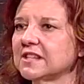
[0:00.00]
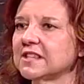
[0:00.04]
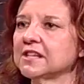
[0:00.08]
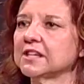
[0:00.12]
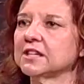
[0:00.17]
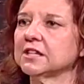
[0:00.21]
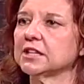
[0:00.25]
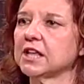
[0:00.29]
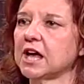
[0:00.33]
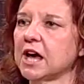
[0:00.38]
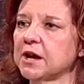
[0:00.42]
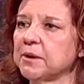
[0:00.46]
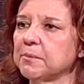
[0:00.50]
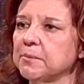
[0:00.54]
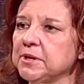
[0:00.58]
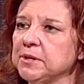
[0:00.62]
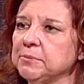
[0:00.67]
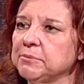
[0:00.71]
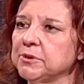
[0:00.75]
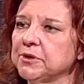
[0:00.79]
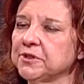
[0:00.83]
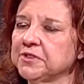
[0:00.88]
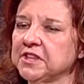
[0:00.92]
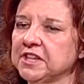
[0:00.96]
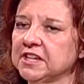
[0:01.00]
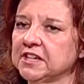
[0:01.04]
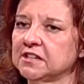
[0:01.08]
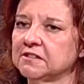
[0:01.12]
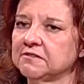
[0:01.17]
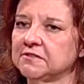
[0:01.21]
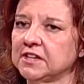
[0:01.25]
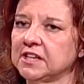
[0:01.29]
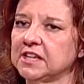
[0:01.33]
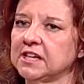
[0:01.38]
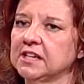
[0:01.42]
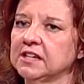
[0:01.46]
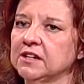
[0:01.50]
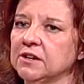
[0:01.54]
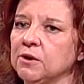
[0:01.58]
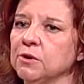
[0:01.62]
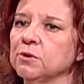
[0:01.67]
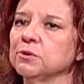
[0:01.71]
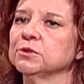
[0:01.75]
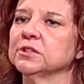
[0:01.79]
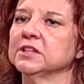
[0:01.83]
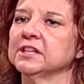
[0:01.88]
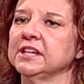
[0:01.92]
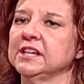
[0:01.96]
think a lot of people think of it
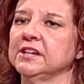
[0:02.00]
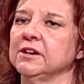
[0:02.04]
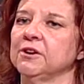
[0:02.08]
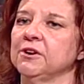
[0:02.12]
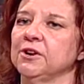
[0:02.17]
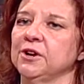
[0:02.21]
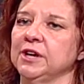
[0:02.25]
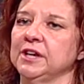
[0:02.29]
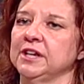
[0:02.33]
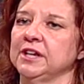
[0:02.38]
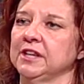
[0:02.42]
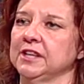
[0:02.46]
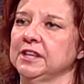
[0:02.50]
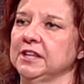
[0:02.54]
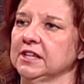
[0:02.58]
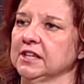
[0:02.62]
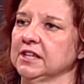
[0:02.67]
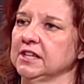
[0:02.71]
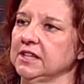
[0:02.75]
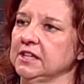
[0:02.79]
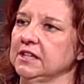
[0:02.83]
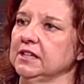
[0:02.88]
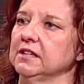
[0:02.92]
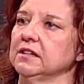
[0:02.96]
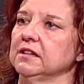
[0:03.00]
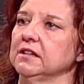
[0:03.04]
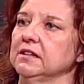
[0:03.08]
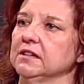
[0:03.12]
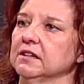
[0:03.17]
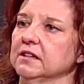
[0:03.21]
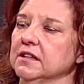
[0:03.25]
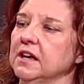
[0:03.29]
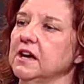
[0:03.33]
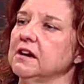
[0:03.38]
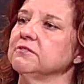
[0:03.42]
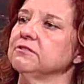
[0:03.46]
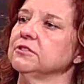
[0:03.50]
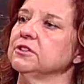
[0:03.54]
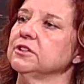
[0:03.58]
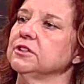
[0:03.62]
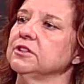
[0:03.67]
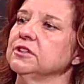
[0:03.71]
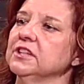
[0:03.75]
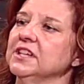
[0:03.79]
only on the kid level.